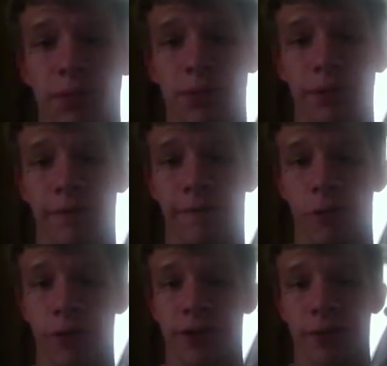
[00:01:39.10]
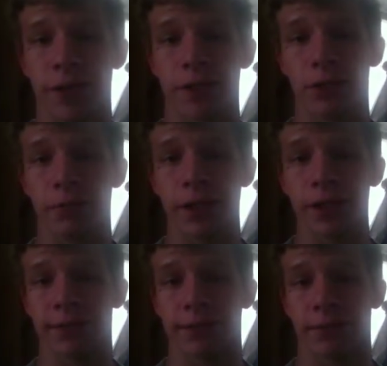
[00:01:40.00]
to be a fourth-dimensional
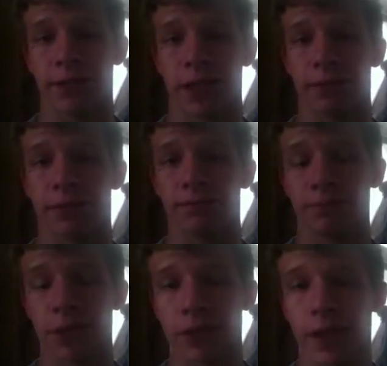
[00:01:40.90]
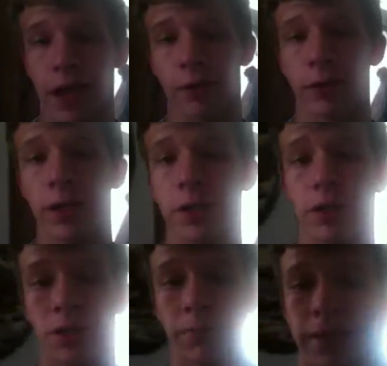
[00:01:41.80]
being of some type. Now, he could either be